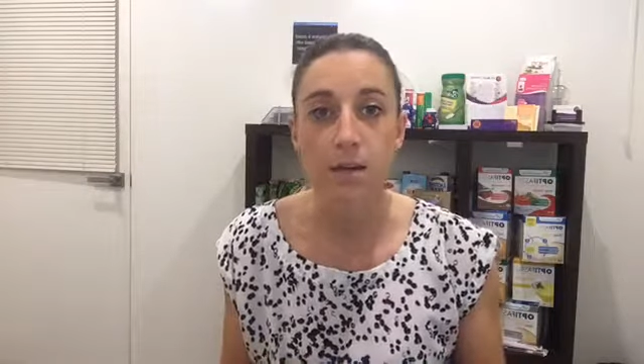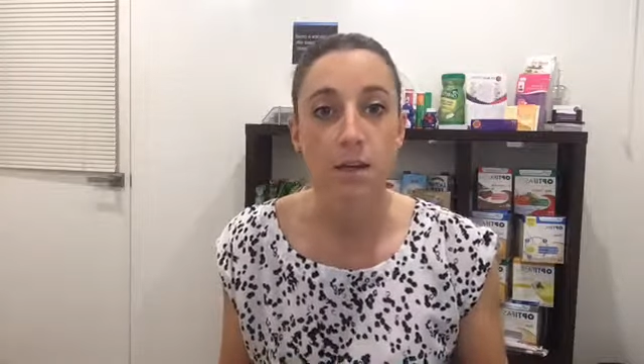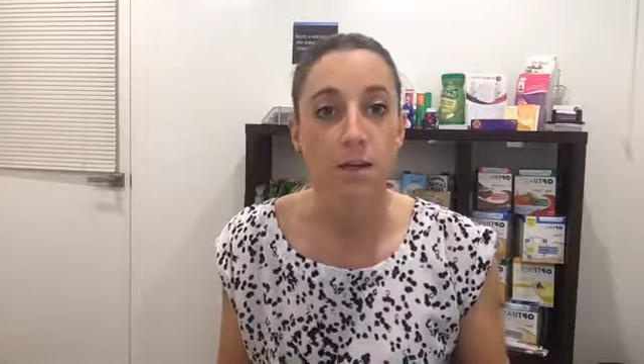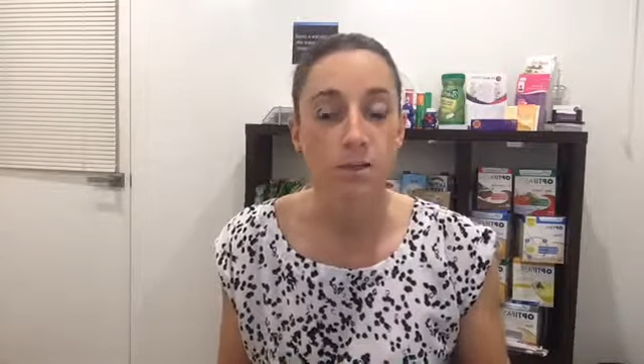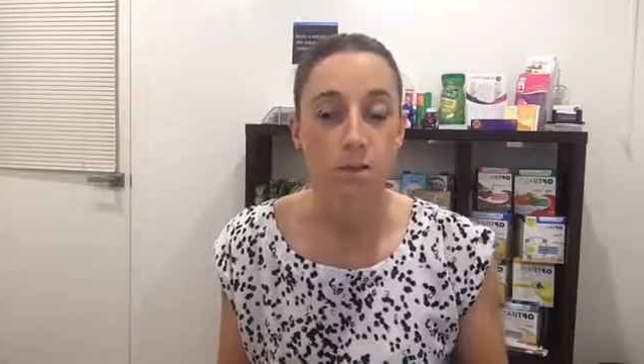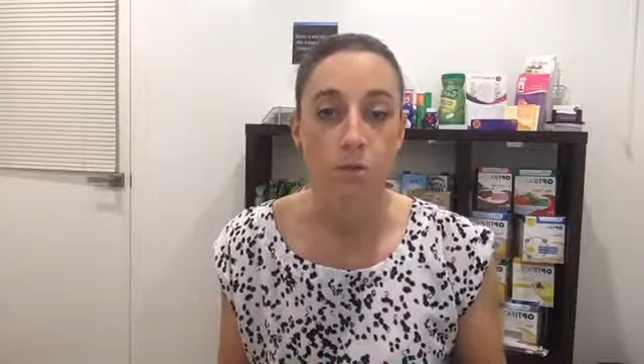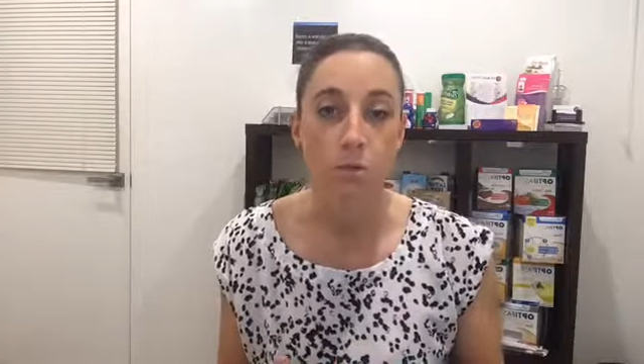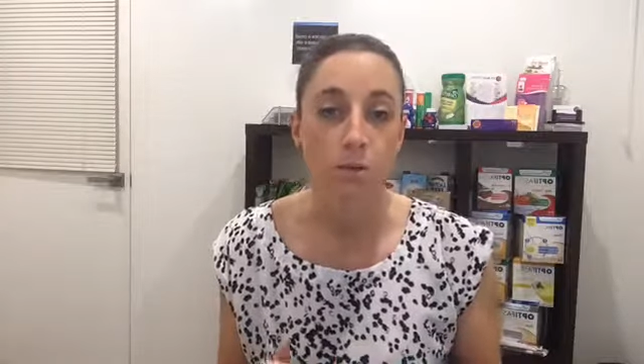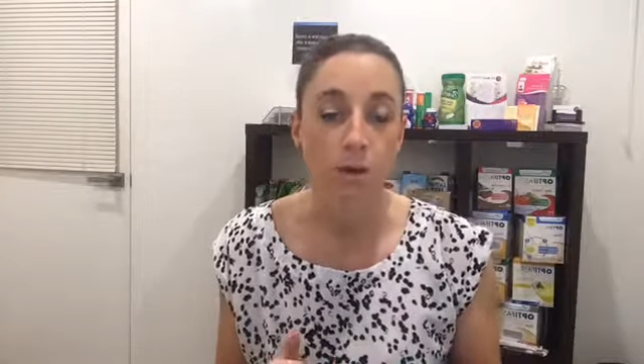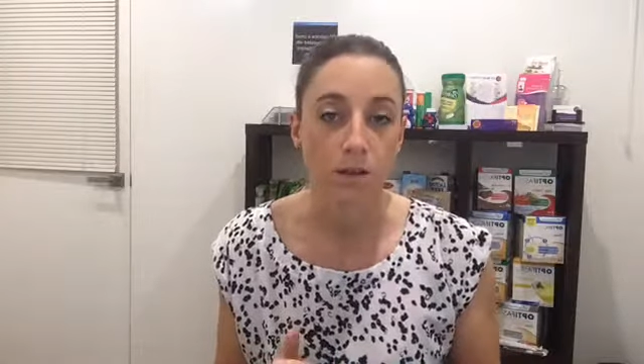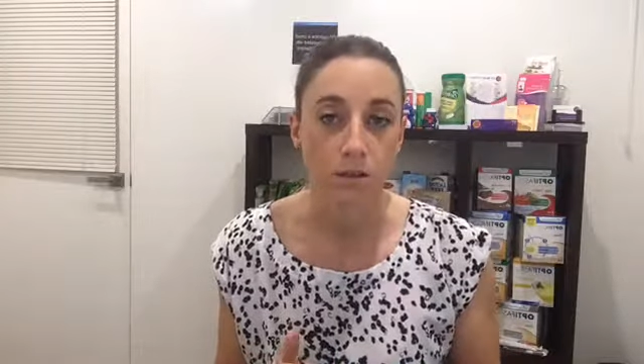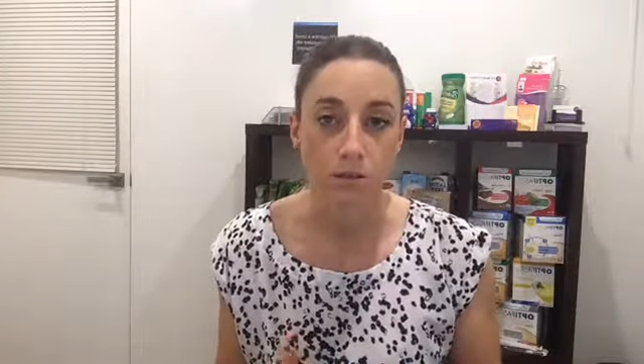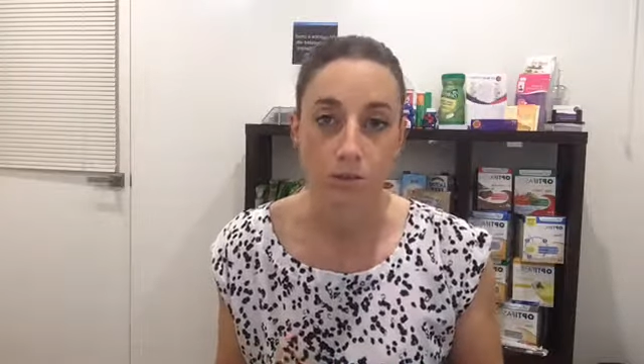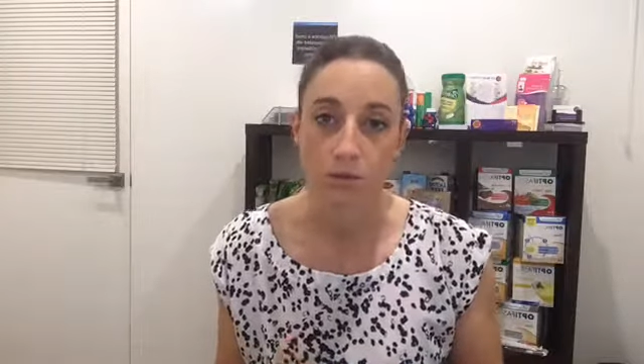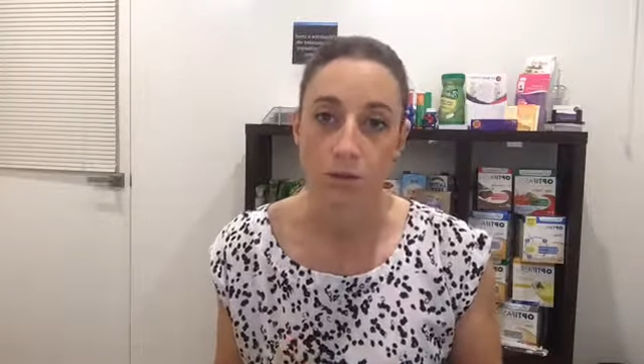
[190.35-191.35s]
so you're well
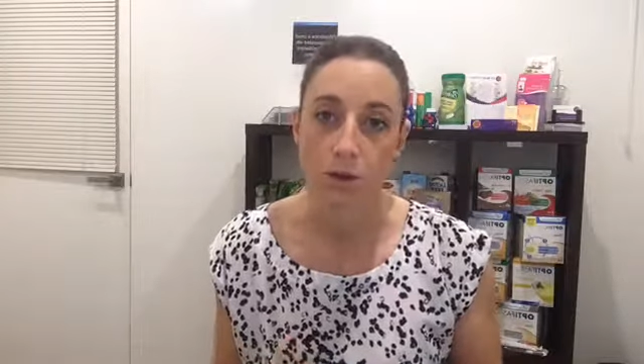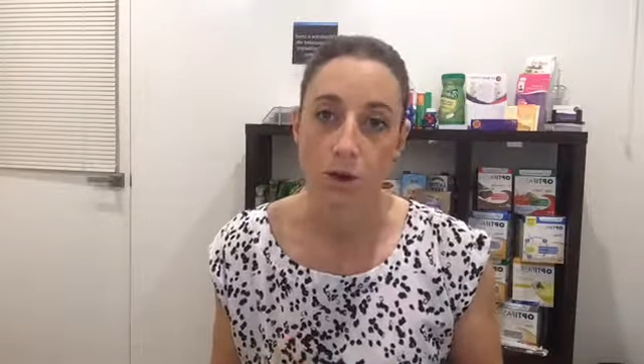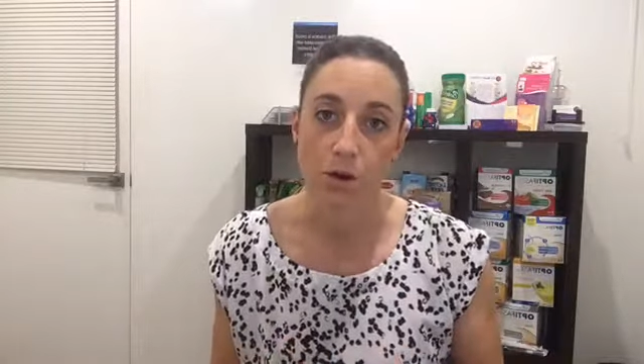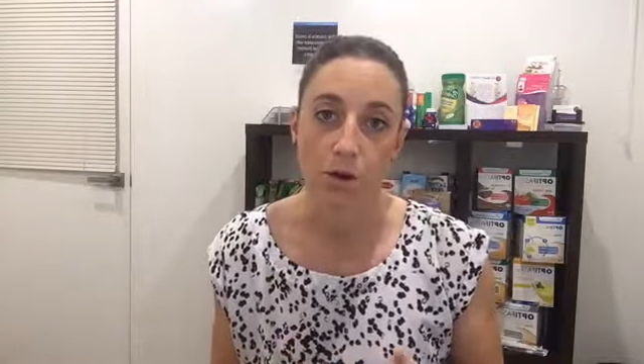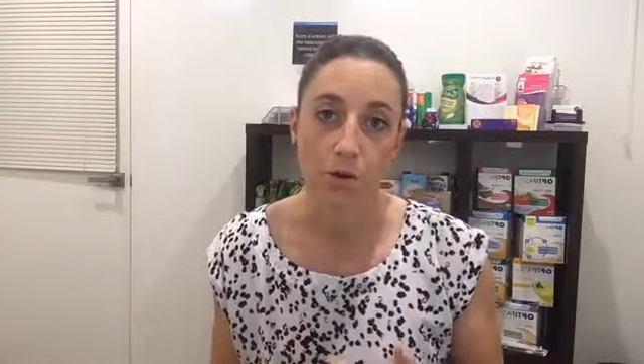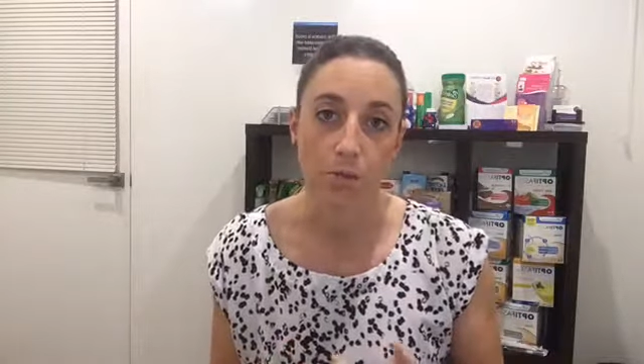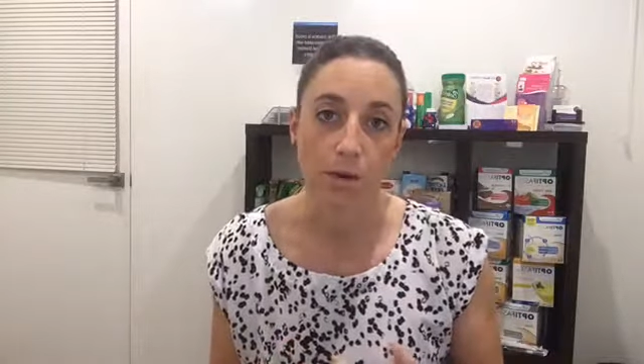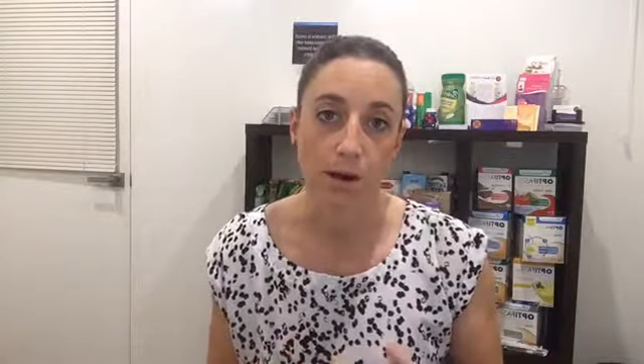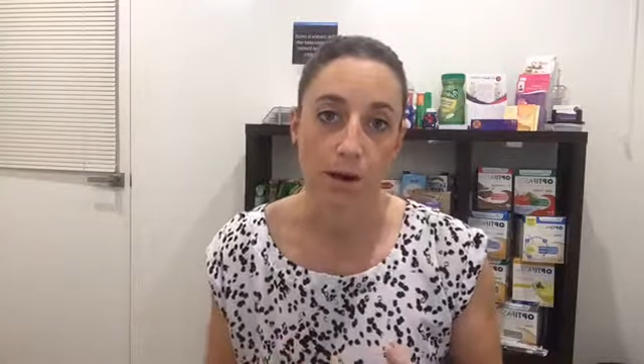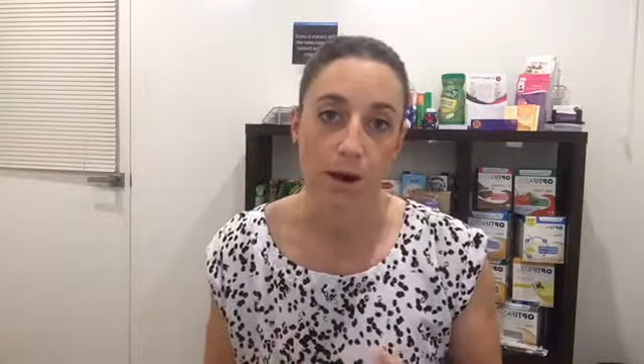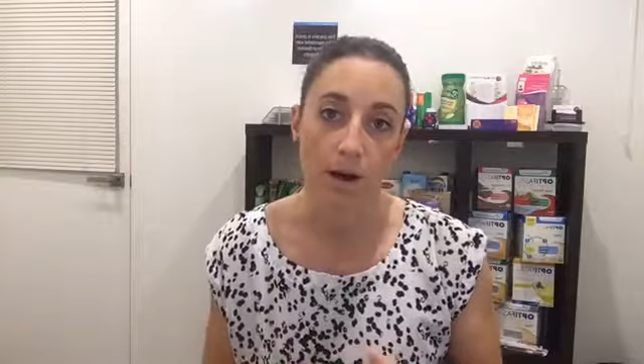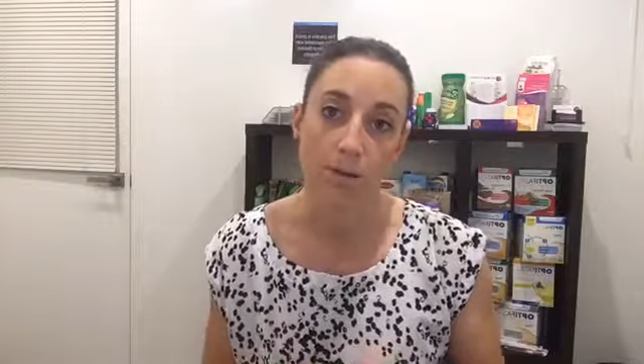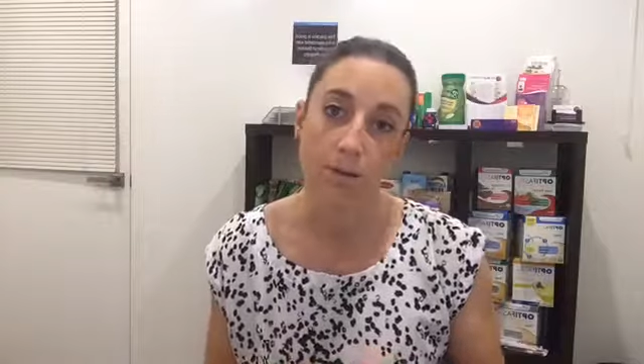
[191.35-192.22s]
and truly home by now,